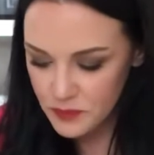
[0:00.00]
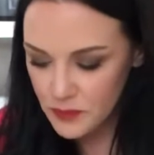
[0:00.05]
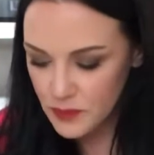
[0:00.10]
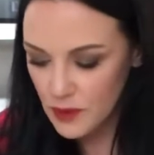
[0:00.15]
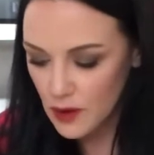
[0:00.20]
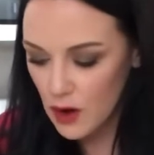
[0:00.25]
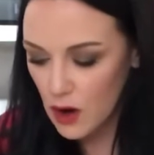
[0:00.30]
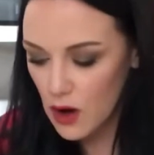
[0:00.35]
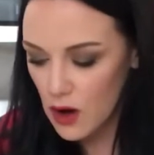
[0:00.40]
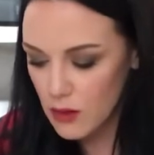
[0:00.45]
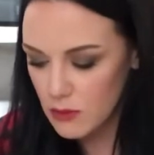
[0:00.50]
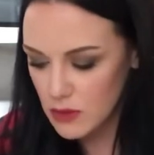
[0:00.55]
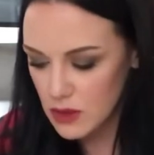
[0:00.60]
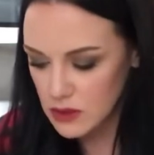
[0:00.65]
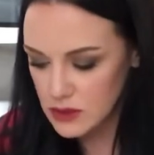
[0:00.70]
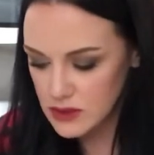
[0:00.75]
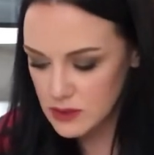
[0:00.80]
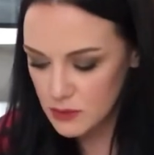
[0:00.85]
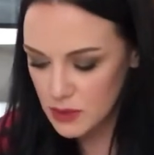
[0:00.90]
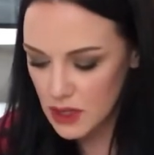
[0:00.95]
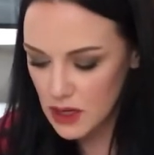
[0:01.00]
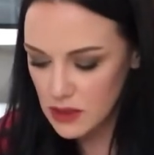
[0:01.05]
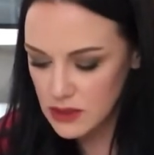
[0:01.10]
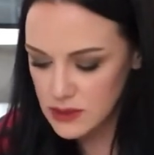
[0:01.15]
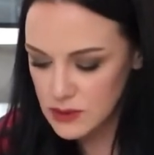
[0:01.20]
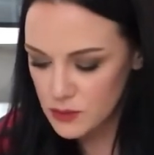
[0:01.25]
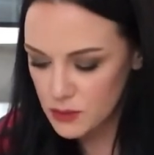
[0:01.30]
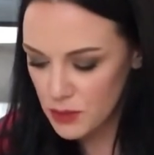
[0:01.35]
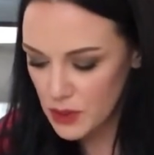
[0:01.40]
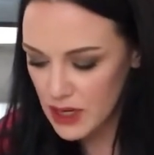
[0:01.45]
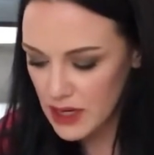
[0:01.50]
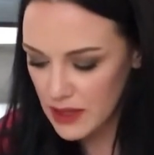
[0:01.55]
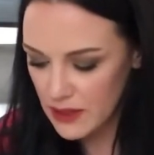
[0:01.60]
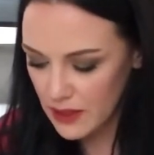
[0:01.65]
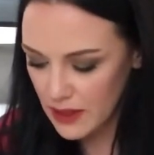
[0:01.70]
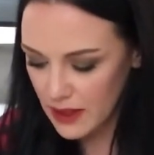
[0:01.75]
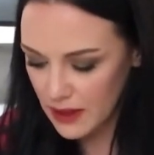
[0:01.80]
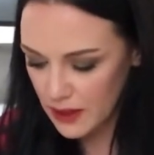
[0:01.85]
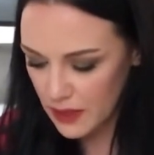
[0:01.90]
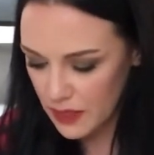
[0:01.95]
almost, but I'll spread it
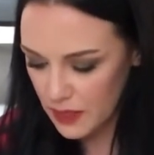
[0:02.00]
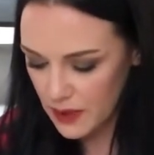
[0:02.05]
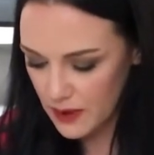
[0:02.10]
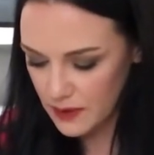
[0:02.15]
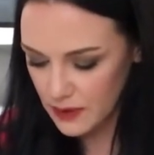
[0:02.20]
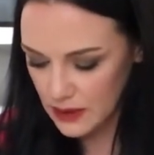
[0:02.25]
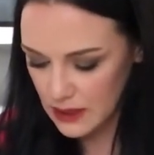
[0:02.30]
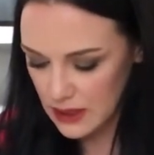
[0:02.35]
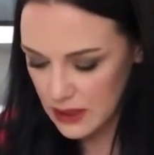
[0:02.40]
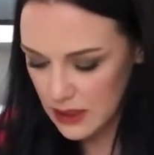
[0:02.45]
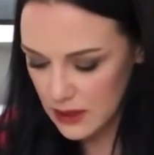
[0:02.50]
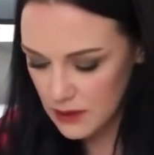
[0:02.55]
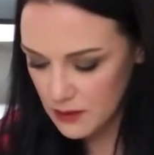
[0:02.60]
like thinly.